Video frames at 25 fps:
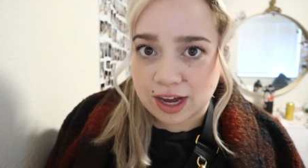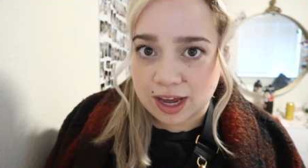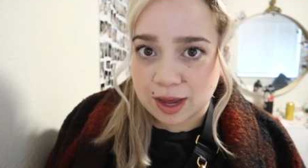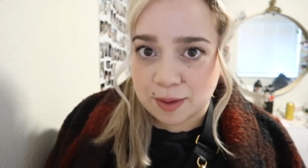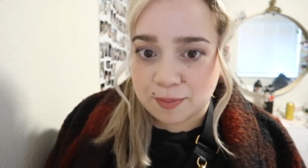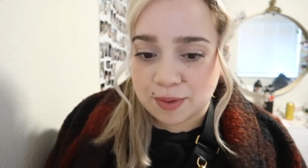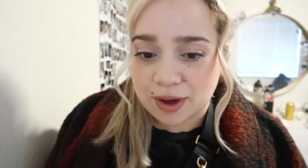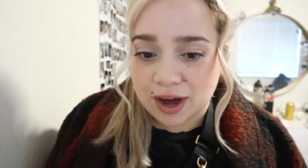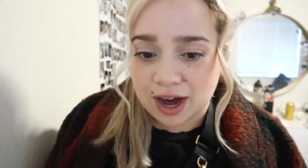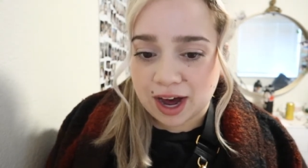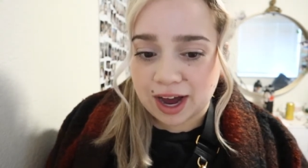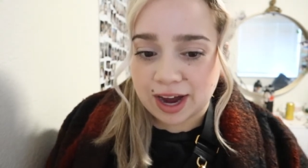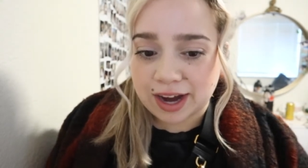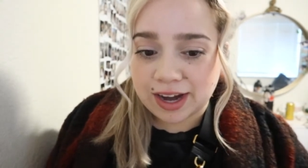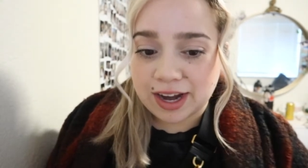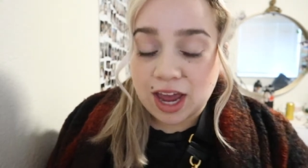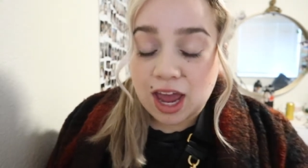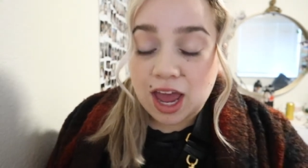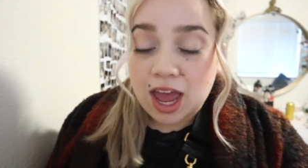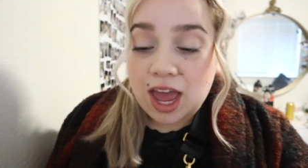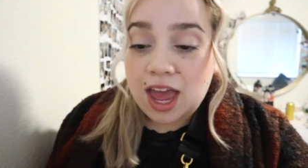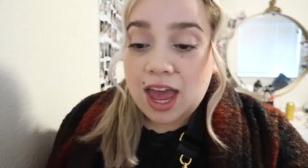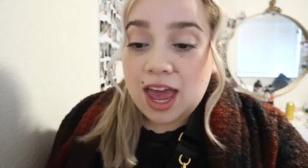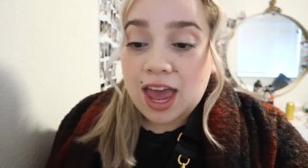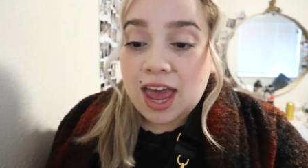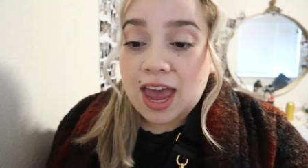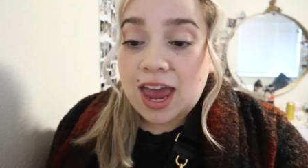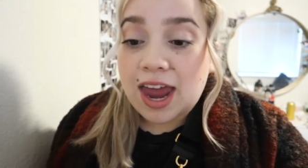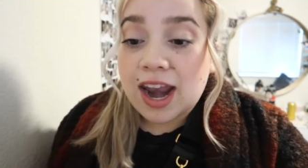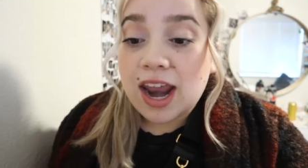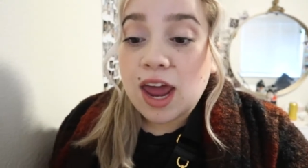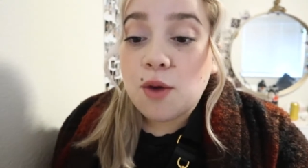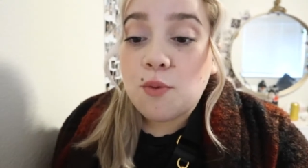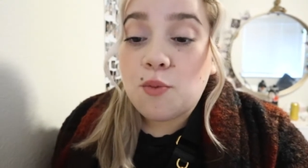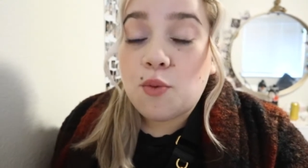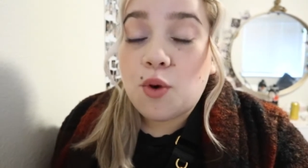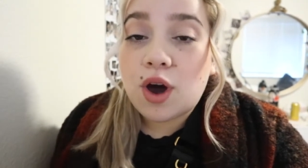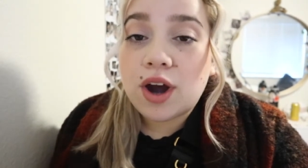get behind and
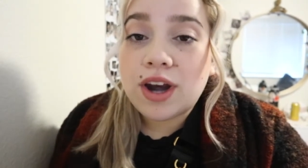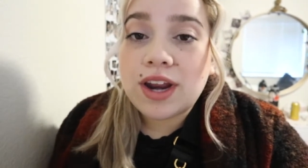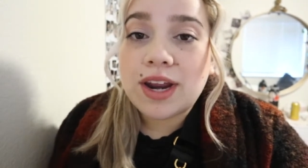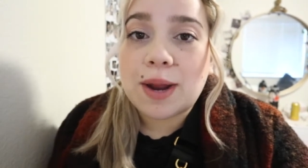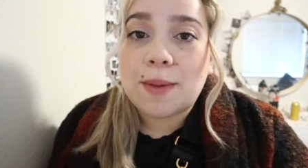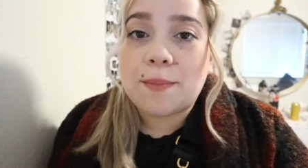i wanted